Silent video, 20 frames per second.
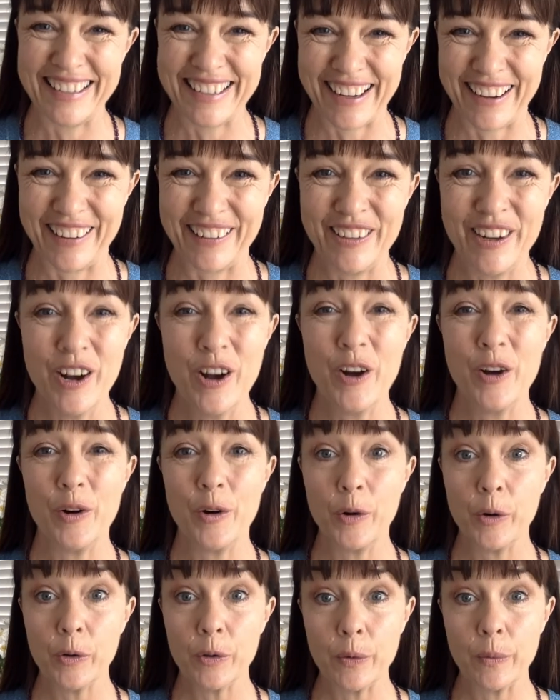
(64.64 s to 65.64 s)
show
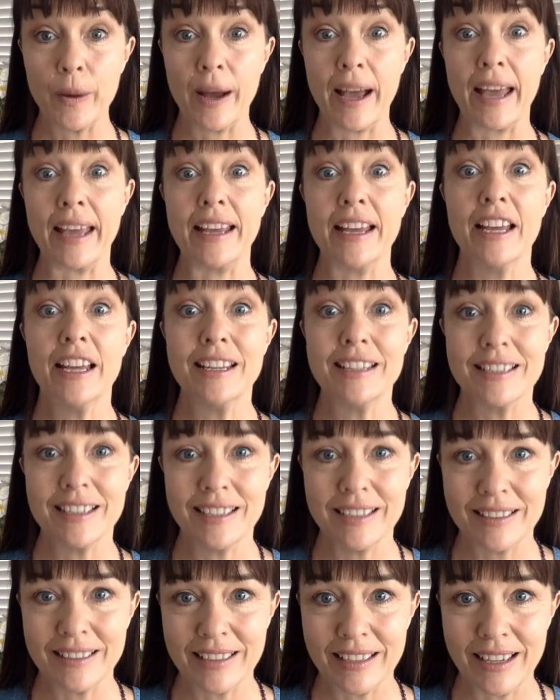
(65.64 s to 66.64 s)
all the way to
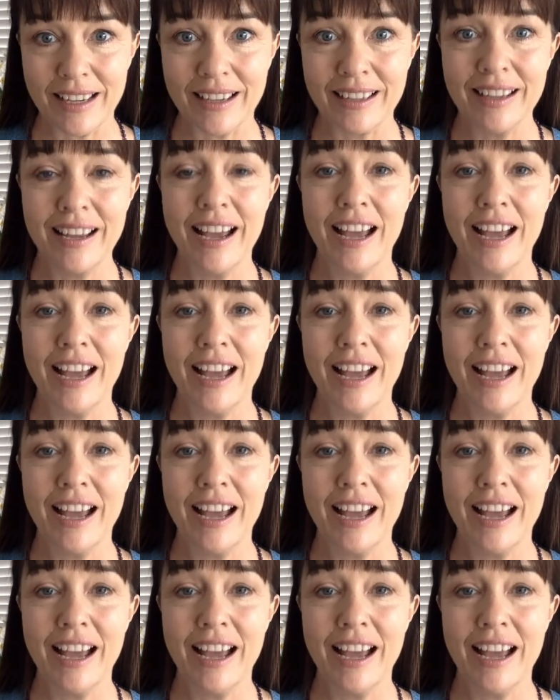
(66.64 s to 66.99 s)
India